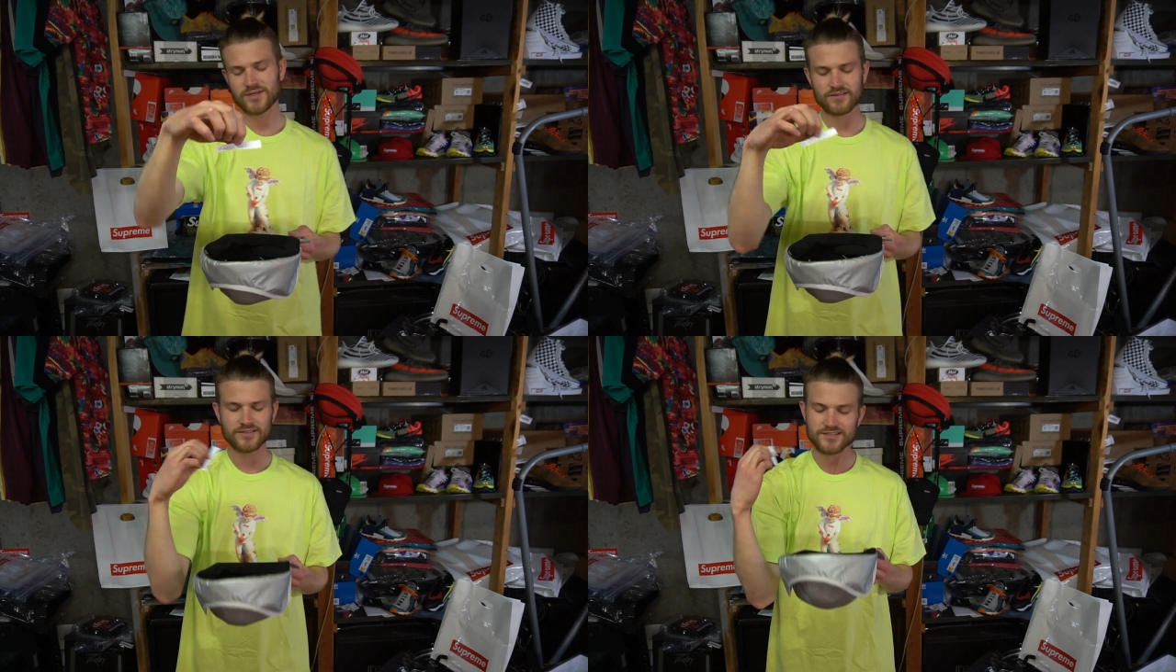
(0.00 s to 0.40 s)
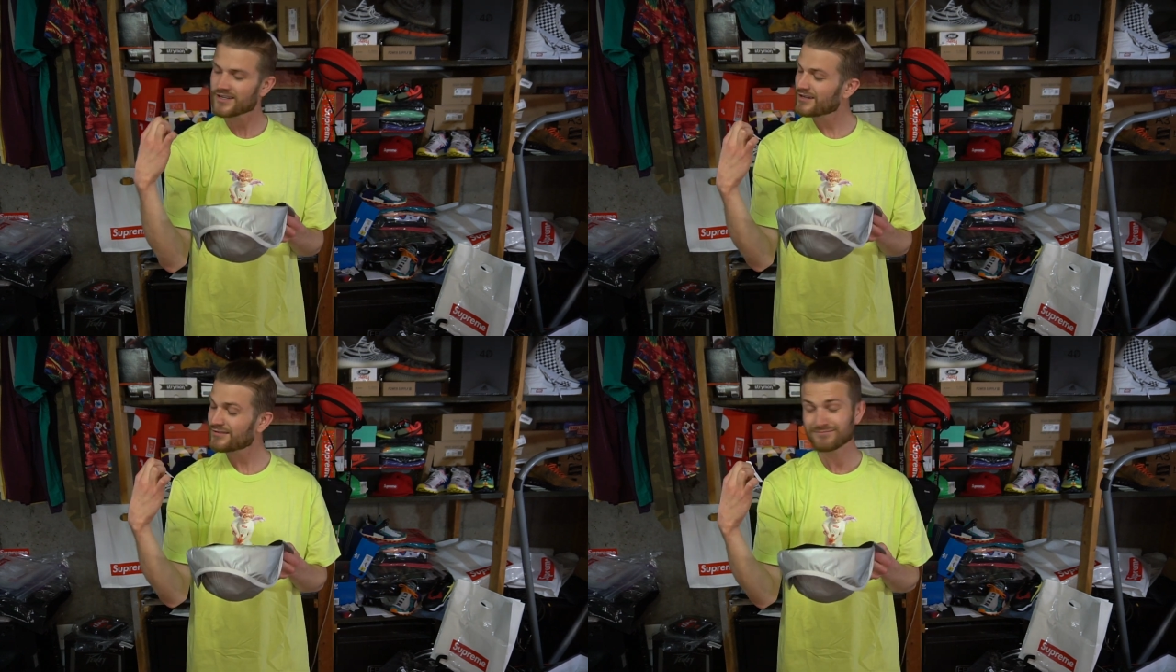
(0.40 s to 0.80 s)

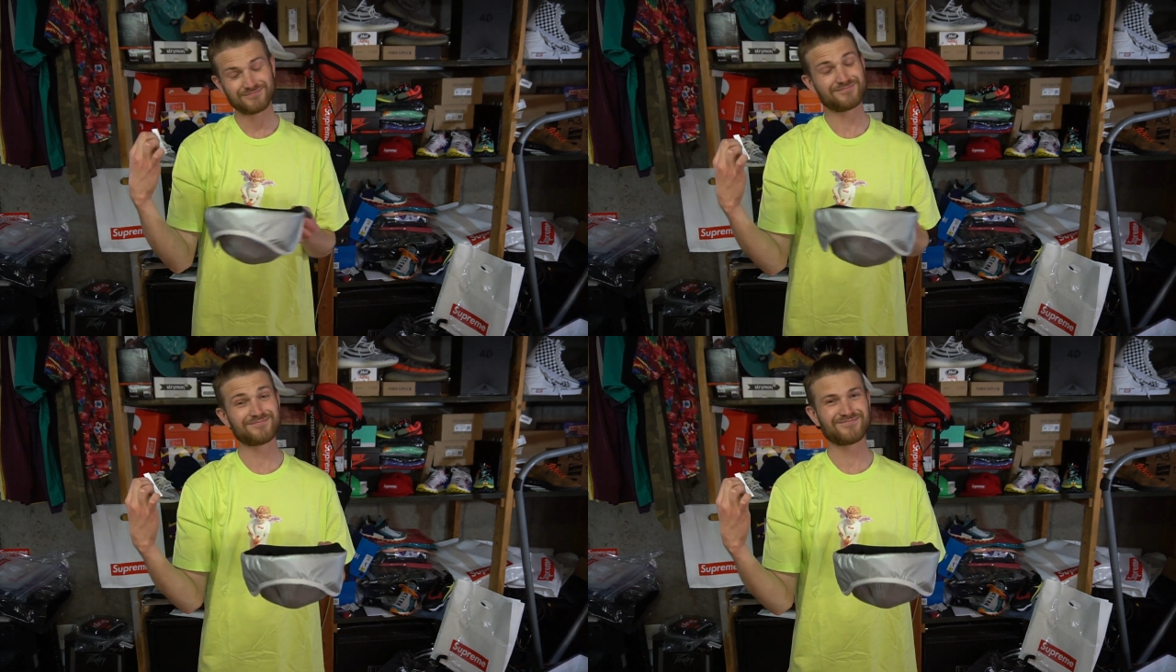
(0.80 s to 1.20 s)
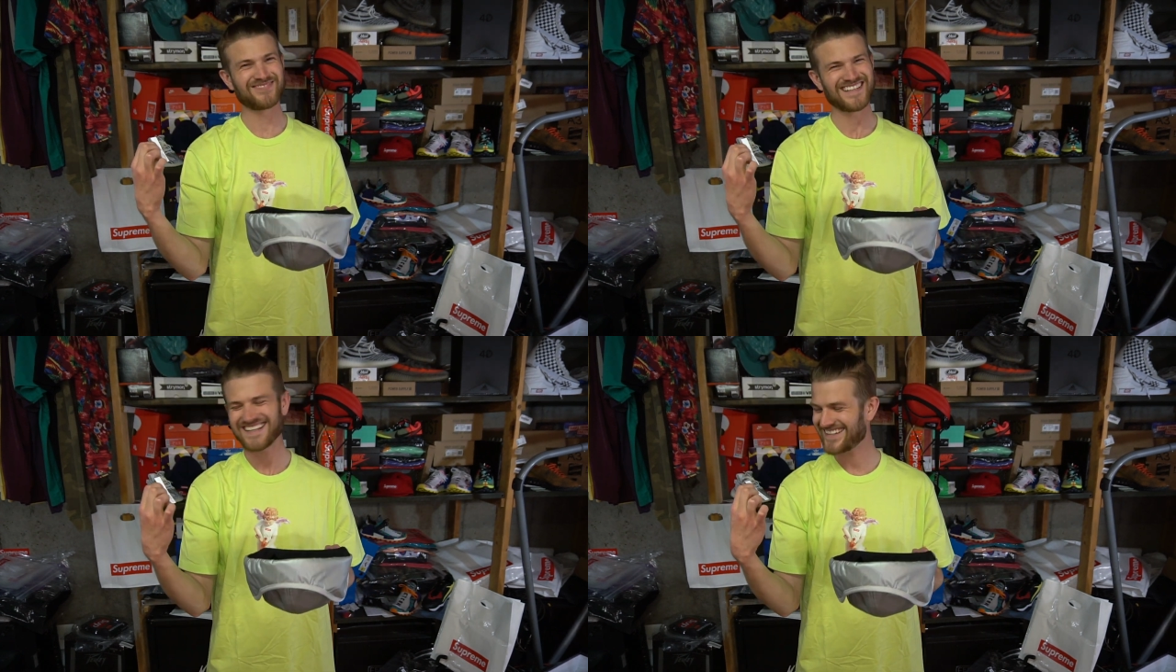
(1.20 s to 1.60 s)
Mauricio. Mm.
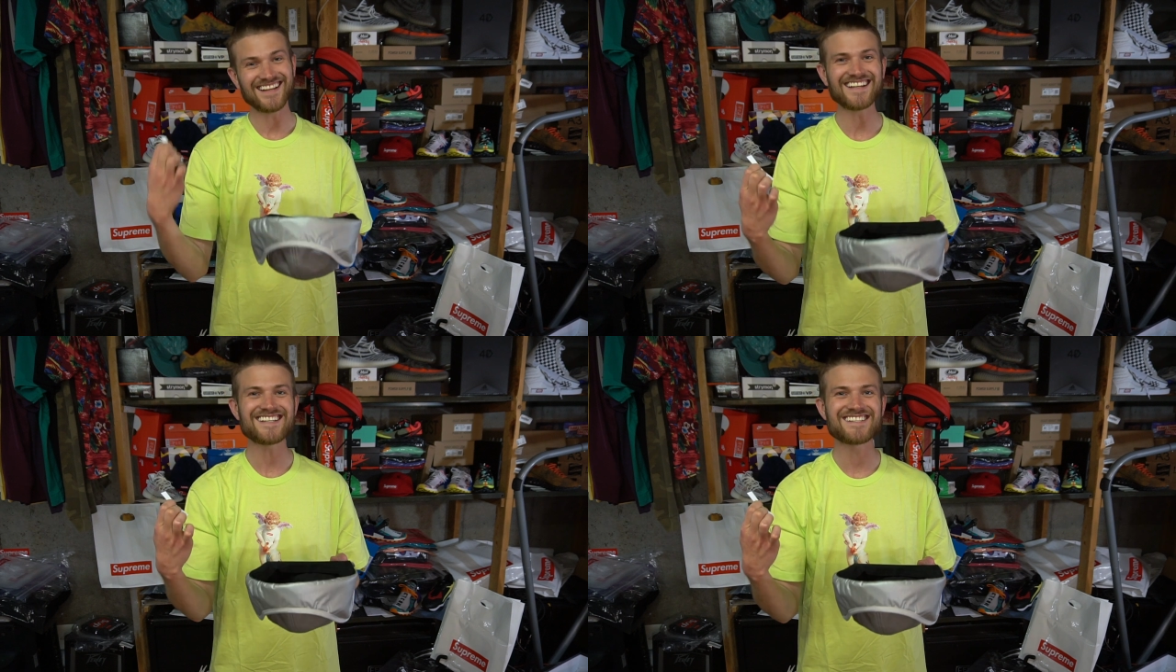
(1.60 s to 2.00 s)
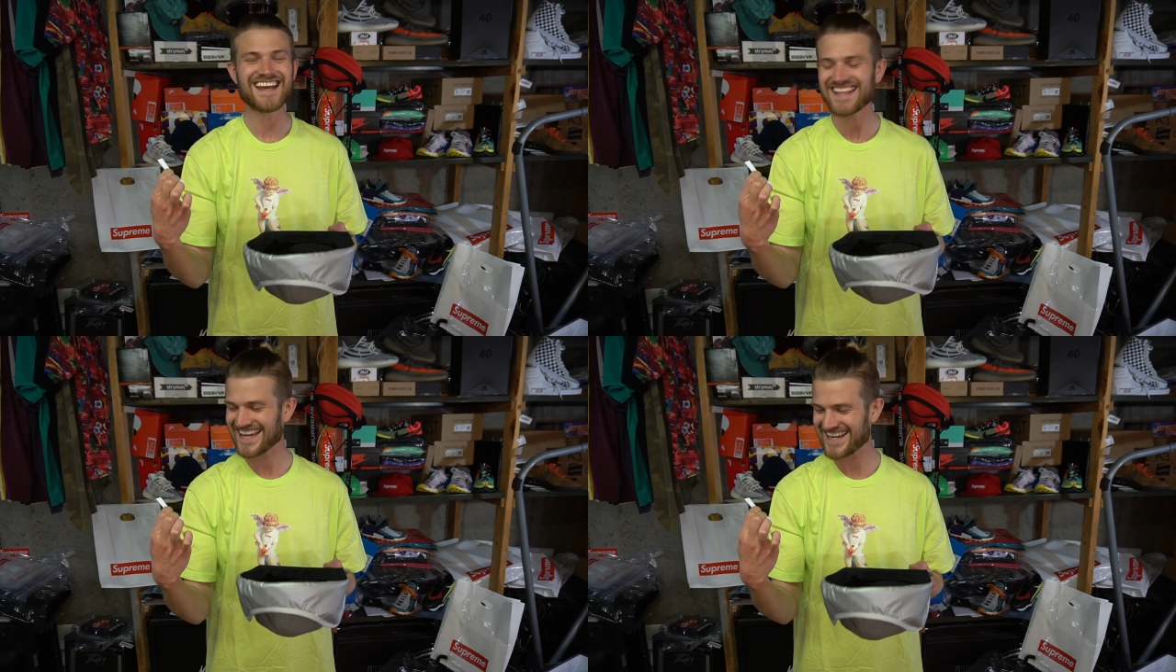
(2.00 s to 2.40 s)
I like
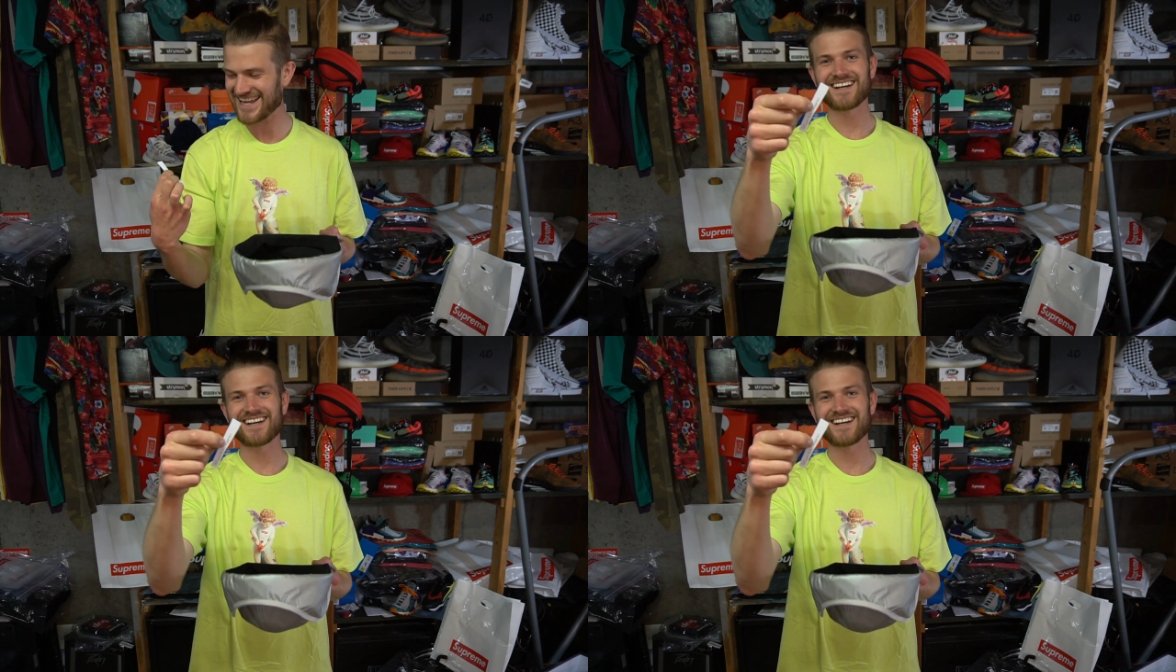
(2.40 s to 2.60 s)
saying that name.